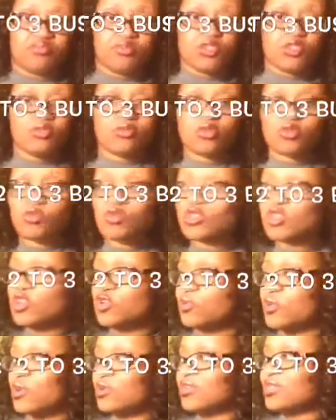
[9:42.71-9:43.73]

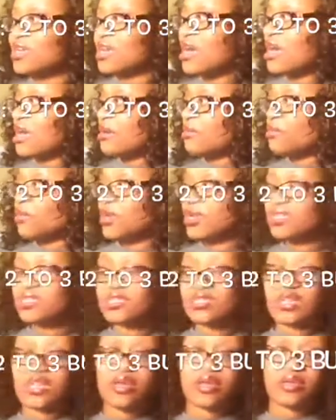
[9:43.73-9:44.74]
Turnaround time when I
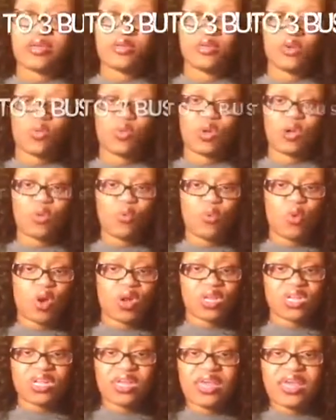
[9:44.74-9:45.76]
said, you know, what I
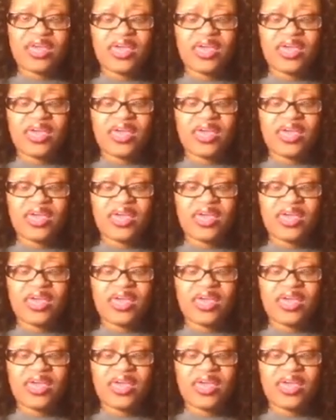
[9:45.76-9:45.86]
wanted.